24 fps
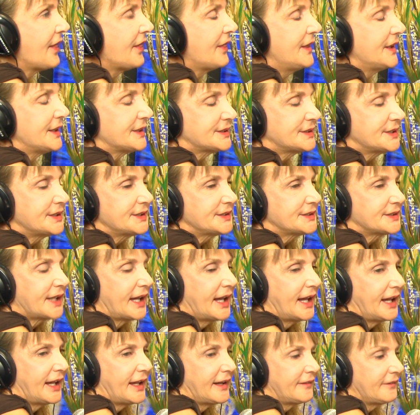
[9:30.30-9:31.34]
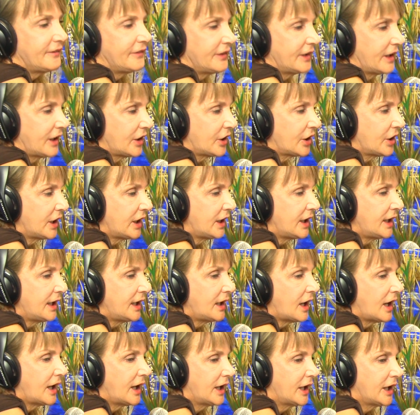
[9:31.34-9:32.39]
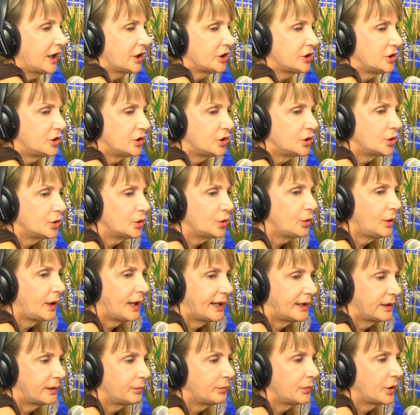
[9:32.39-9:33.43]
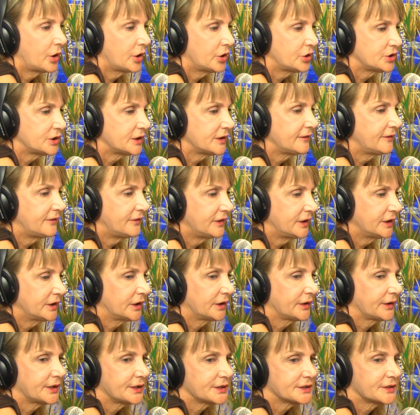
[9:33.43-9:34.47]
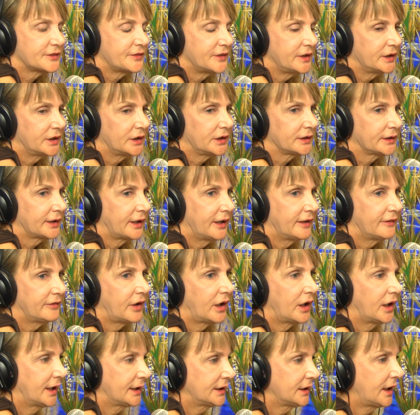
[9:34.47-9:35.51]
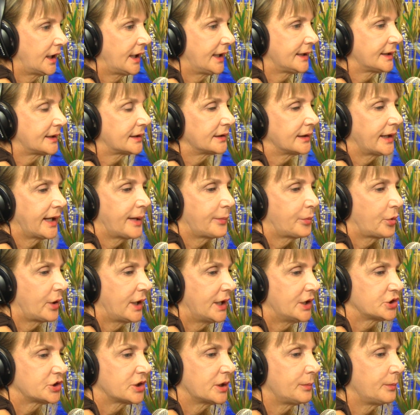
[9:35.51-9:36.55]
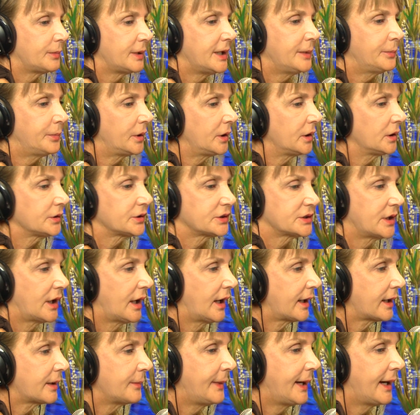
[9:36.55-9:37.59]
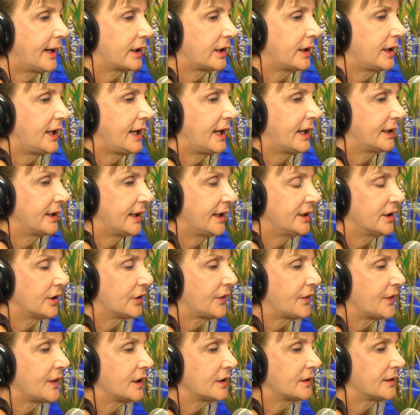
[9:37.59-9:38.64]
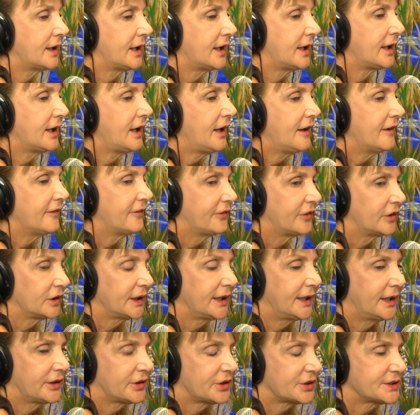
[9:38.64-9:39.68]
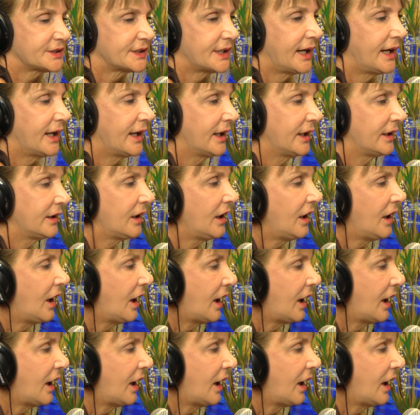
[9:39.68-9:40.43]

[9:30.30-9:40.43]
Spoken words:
This is a very new and emerging field, this field of online collaboration. People talk about it, and I don't think they fully understand